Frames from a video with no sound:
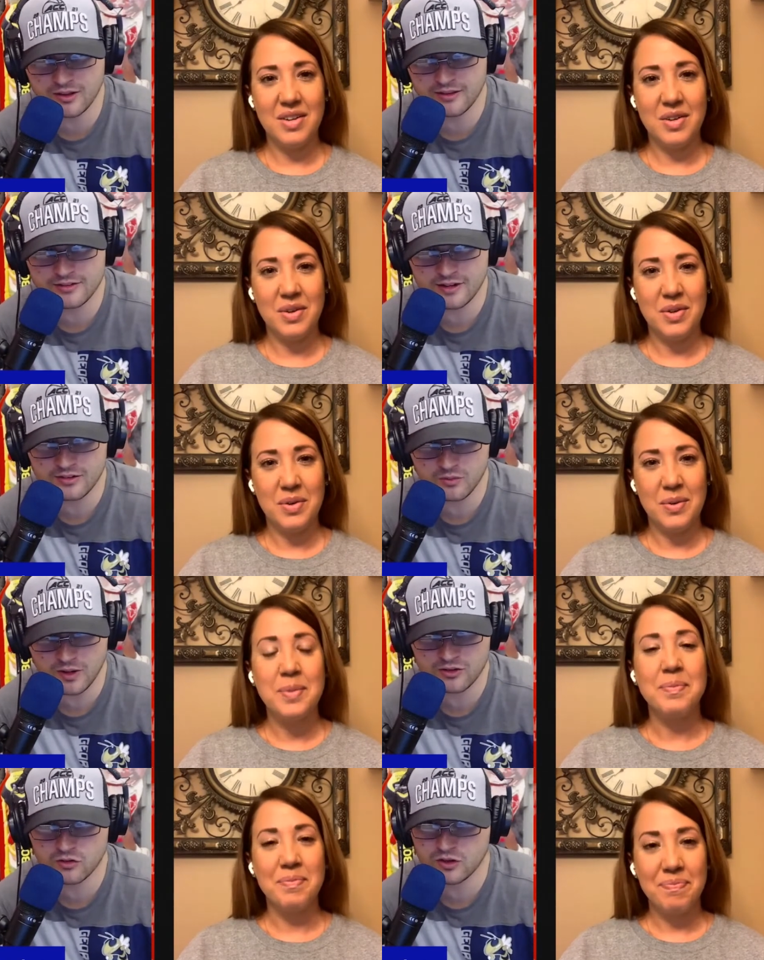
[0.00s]
Speaker 1: in the season when
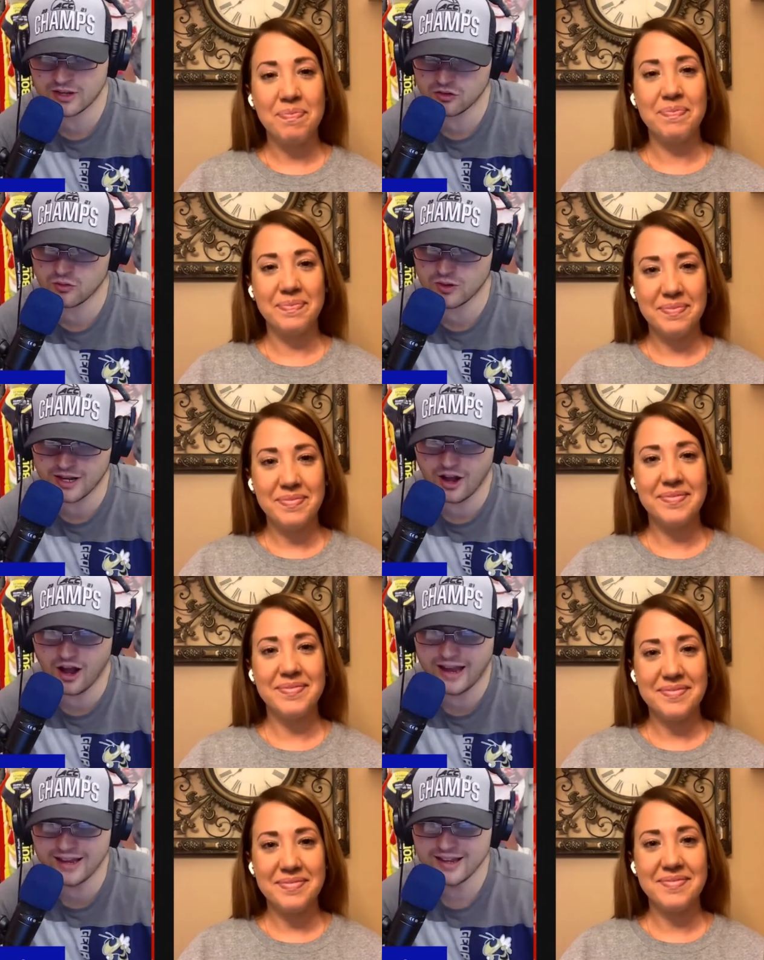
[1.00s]
it gets really
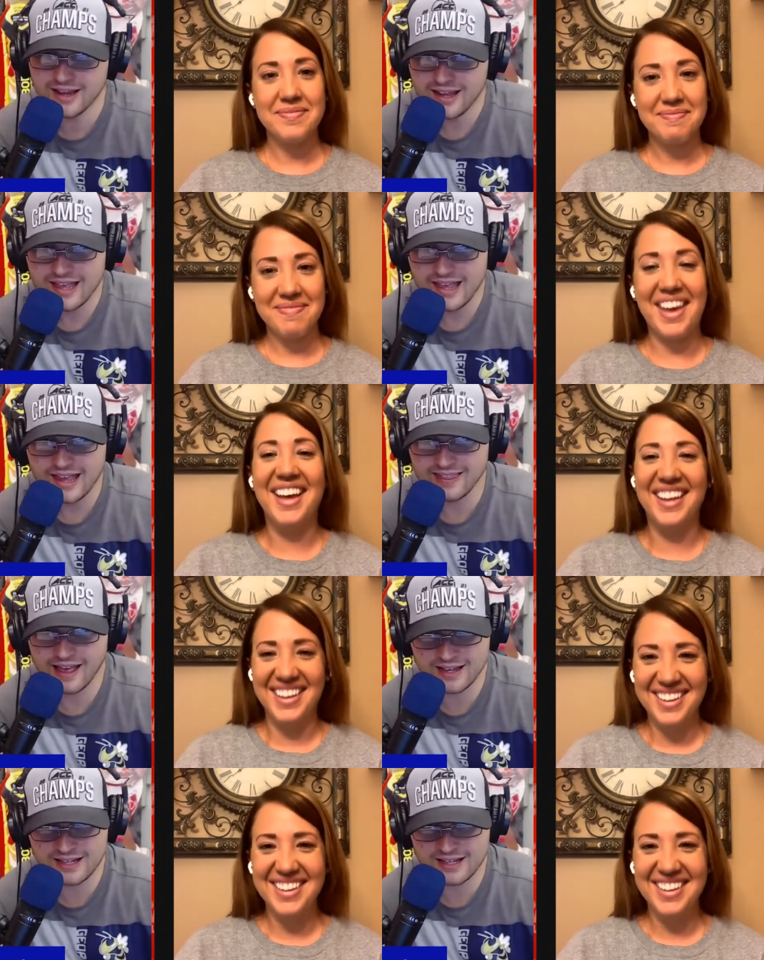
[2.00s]
hot in yeah. that